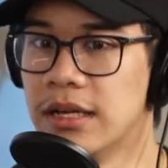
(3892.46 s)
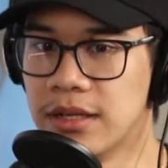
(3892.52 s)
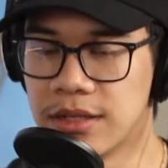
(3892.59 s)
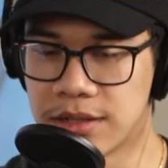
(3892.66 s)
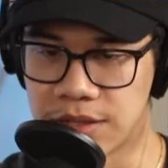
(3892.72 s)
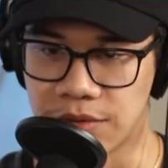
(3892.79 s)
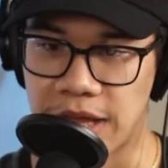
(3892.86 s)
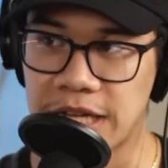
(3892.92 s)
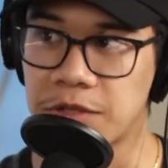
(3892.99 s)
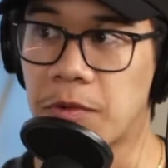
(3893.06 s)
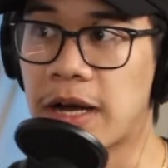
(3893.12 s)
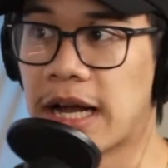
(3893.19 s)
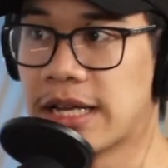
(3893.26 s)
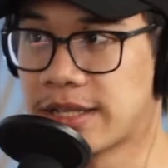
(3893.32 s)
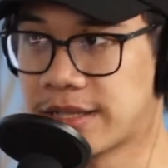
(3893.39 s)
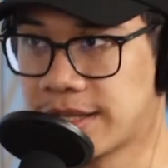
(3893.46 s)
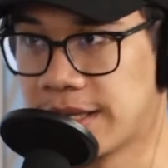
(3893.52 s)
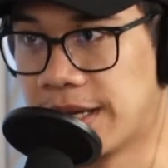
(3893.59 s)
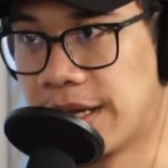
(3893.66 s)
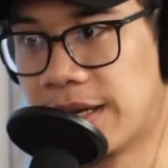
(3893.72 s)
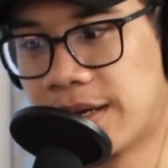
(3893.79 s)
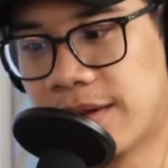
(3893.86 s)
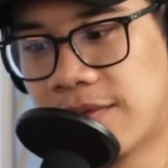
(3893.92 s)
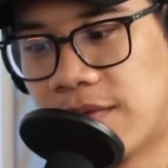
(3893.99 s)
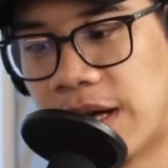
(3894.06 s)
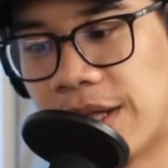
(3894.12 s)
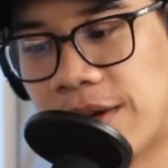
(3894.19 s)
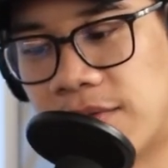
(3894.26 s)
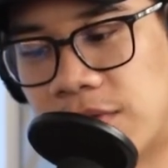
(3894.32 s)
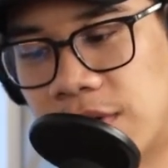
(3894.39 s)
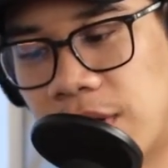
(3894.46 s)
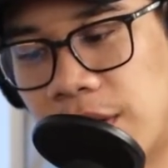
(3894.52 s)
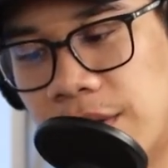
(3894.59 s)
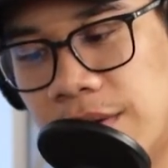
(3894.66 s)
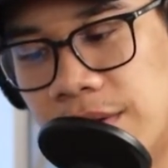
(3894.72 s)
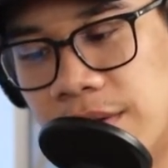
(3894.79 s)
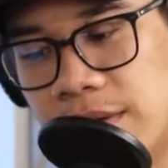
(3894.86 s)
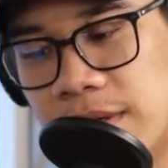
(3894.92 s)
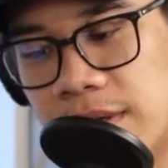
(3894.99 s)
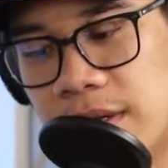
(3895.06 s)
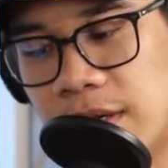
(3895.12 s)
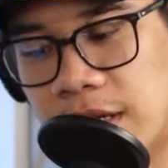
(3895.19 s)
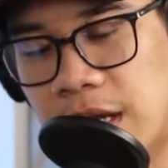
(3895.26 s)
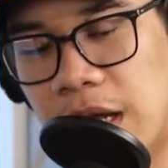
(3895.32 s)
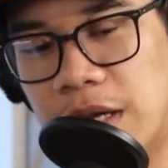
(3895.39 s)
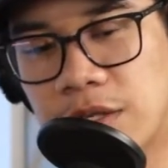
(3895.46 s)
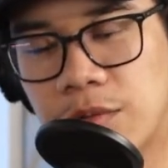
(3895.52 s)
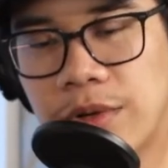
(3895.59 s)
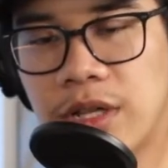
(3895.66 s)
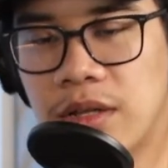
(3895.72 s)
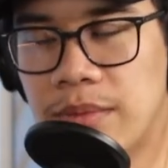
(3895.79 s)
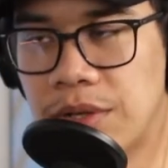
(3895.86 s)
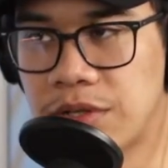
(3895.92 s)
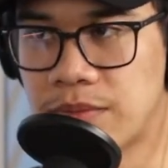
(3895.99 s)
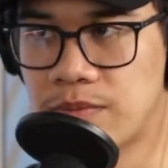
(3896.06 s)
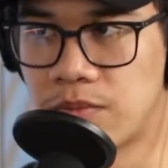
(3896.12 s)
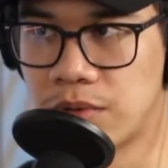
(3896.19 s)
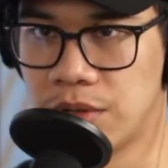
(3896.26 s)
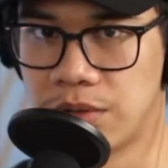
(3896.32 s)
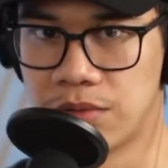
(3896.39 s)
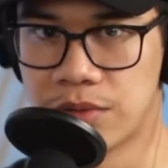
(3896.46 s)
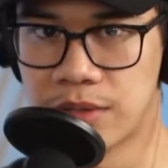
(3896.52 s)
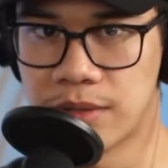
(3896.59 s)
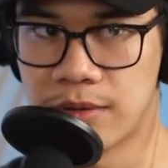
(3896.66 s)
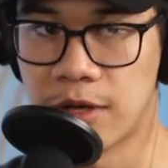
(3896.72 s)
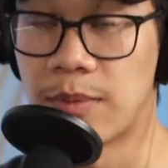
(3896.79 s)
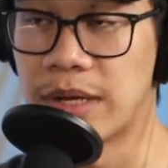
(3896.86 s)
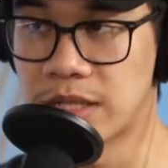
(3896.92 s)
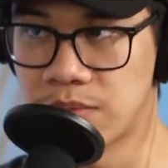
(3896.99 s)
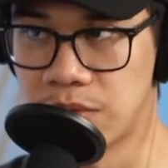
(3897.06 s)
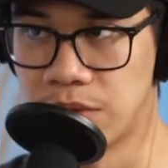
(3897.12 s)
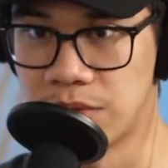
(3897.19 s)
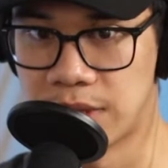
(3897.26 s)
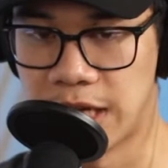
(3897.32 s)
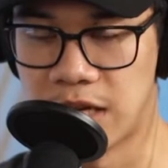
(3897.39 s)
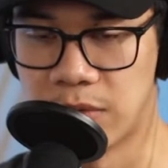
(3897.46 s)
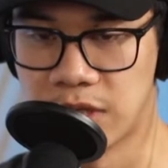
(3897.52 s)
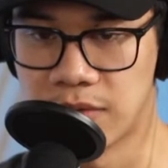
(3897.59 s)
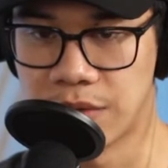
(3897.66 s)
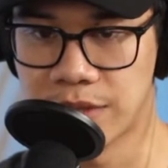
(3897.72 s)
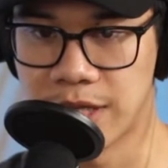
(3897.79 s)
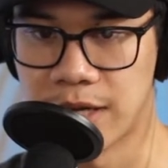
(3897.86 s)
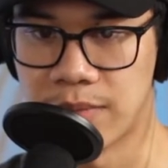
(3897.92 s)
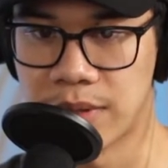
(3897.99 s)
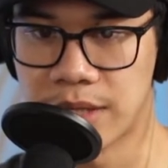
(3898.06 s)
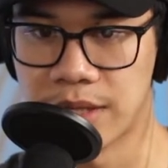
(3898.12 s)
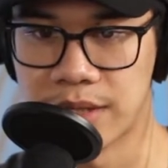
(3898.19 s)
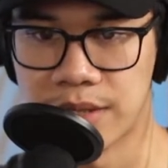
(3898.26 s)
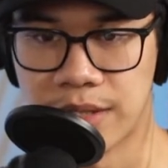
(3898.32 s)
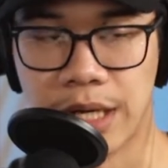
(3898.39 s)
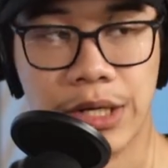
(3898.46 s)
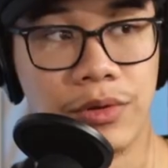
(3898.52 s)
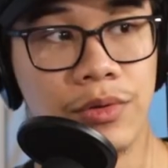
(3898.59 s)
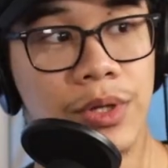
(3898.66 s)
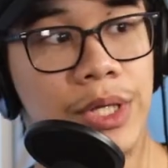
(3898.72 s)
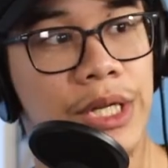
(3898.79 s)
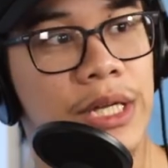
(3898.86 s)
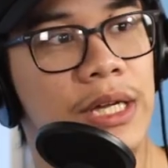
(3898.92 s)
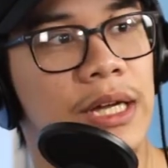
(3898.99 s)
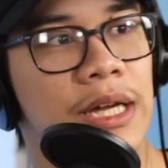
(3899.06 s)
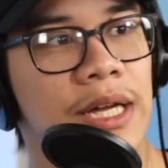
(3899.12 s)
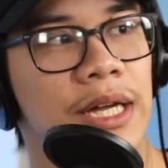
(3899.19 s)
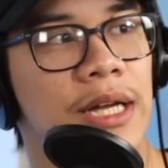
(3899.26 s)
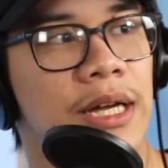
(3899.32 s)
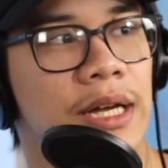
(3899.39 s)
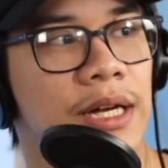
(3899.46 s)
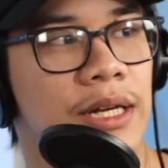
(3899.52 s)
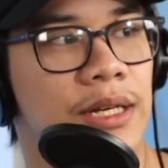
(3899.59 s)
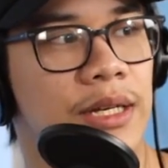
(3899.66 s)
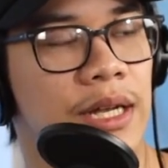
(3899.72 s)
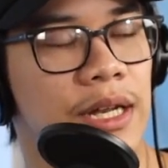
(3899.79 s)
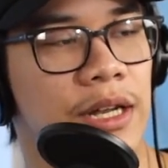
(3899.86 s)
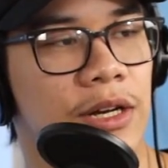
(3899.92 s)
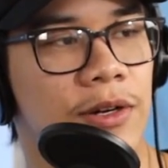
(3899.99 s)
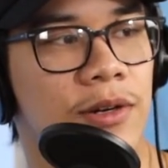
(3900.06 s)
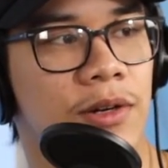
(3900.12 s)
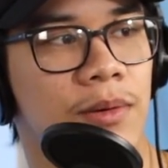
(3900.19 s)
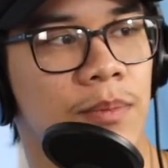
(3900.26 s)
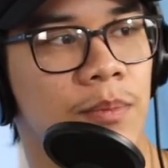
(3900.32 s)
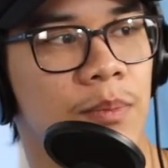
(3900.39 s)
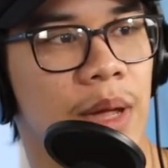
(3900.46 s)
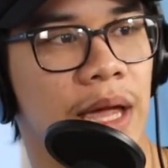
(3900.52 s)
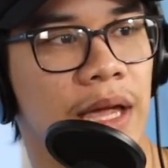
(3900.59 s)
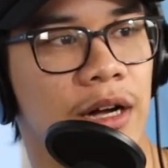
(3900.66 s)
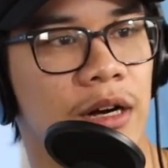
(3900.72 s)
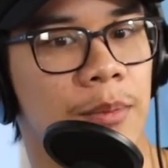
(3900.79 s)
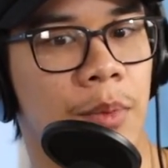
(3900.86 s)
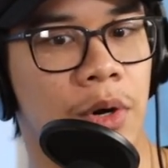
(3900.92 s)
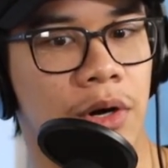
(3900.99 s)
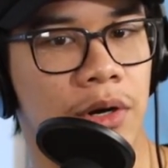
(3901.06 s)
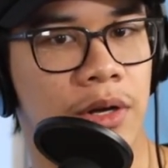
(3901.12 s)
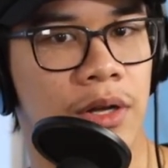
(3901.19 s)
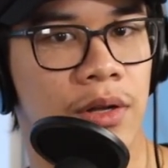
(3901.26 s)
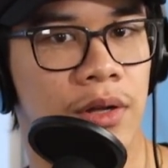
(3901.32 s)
So that's why I say Violet Evergarden is one of the best produced animes of all time, because not only did it make a mark